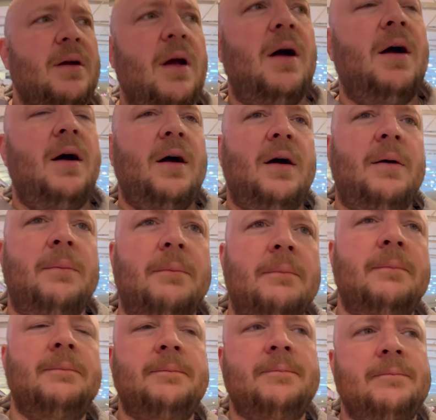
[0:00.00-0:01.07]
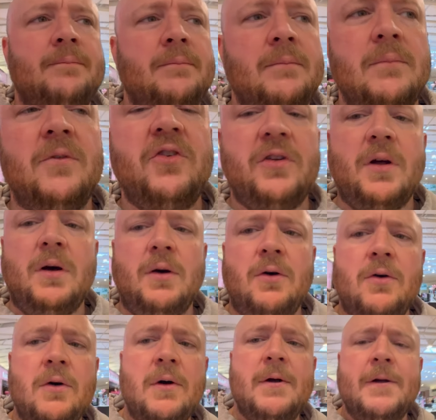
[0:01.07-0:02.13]
Um, so
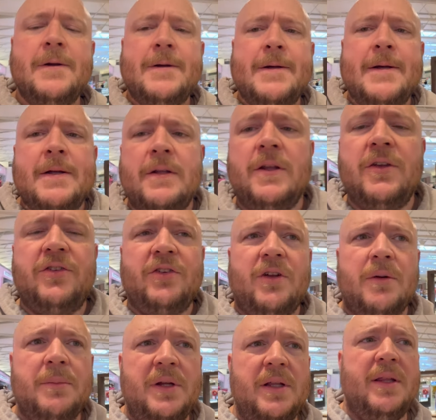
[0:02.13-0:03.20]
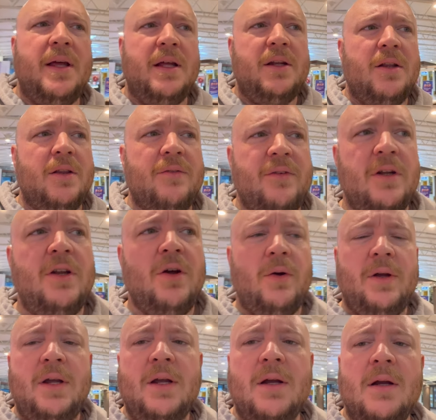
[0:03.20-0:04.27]
this is gonna be the end of the video
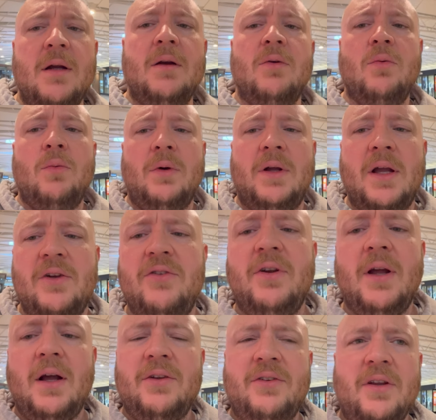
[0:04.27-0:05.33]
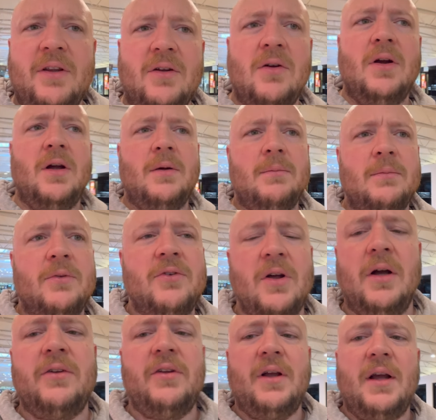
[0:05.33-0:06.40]
here. We'll catch you guys at the crib,
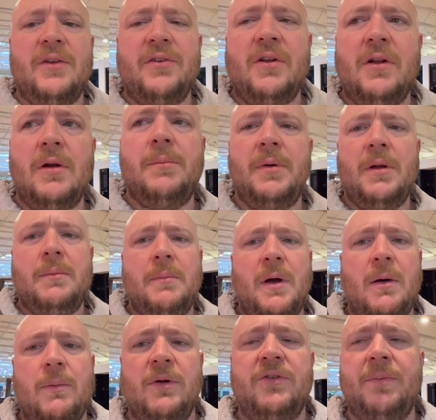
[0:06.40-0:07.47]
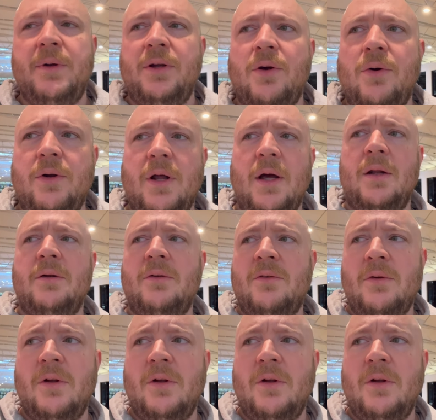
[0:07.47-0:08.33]
talk to you guys a little bit about what's been going on.